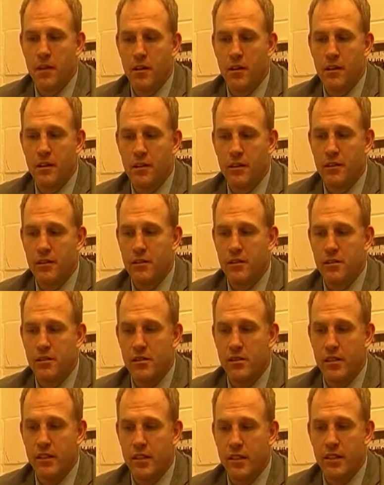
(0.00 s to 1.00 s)
You know, I think
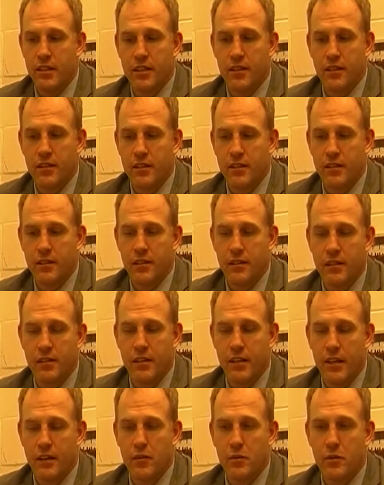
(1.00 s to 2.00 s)
there's, like,
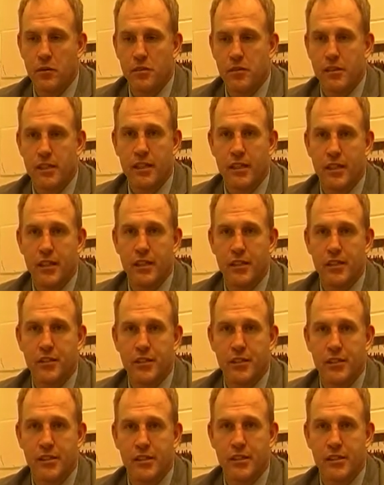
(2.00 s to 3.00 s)
everyone's getting
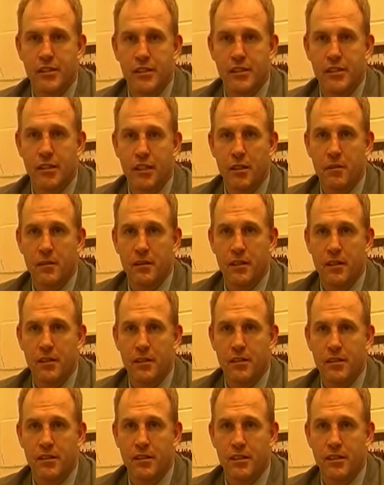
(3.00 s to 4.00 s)
injuries this time of
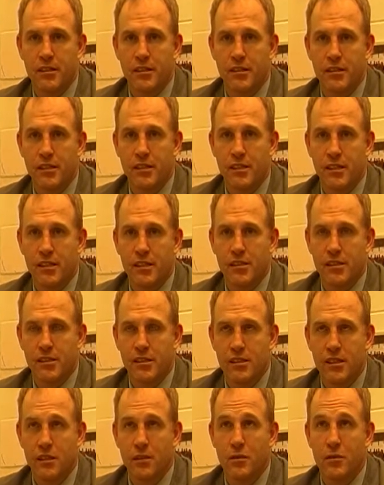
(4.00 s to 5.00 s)
year. It's not just
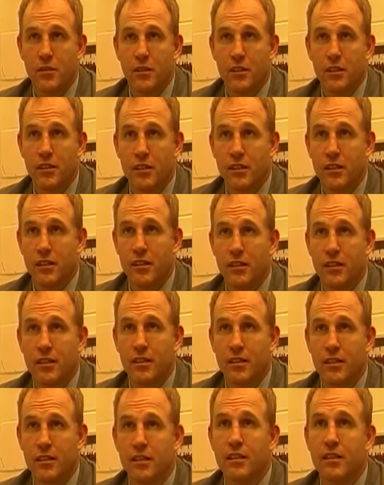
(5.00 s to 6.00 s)
us. I wish,
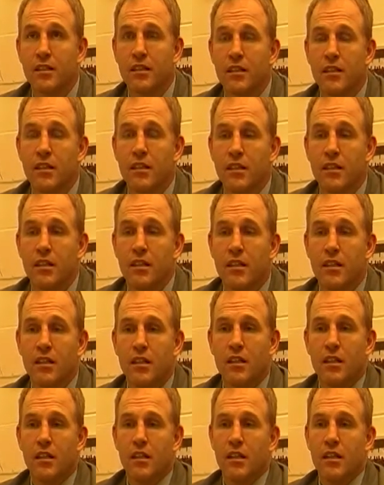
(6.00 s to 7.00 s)

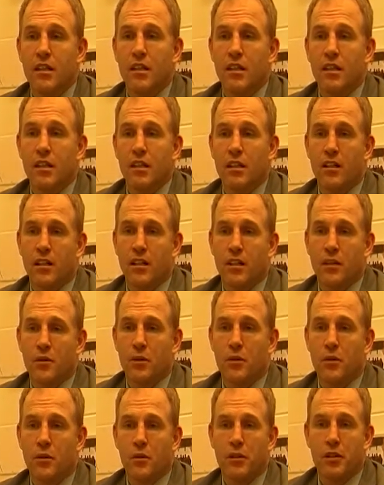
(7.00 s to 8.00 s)
you know, I
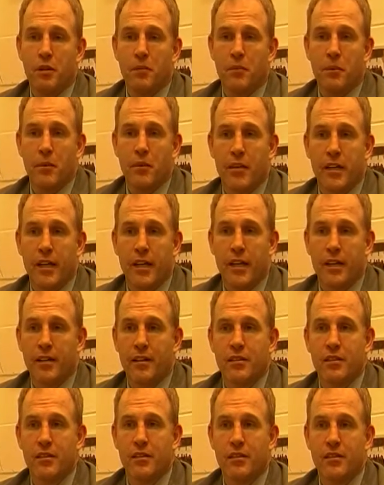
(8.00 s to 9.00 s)
think we're holding up
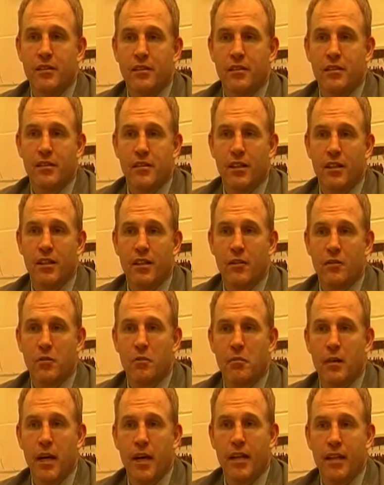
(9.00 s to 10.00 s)
okay. It's not like
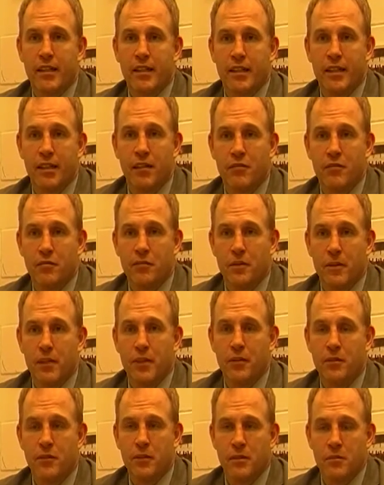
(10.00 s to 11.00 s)
we're backing down from
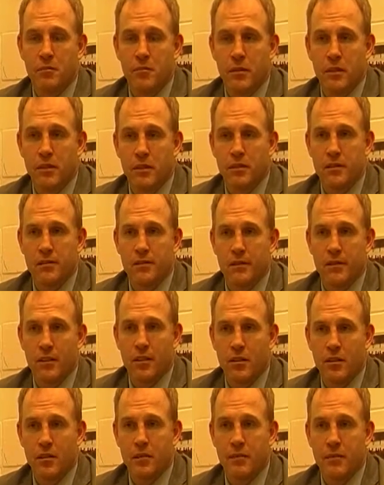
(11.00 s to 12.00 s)
anyone, but,
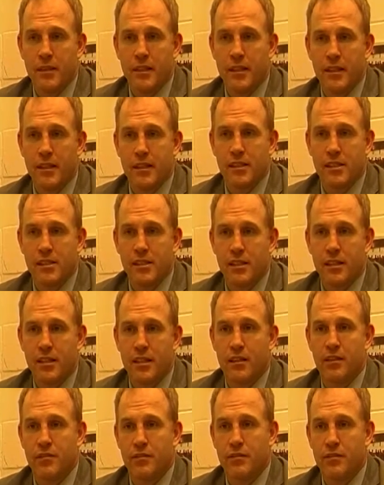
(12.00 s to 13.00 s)
you know, it would be nice to
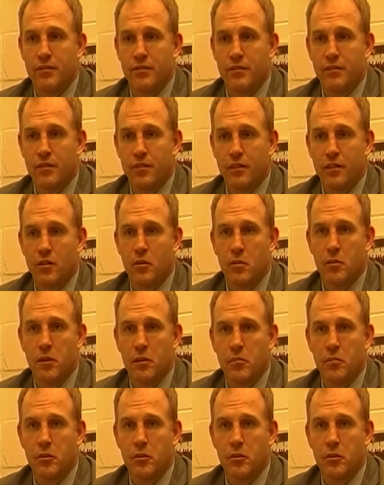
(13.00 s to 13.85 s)
have a little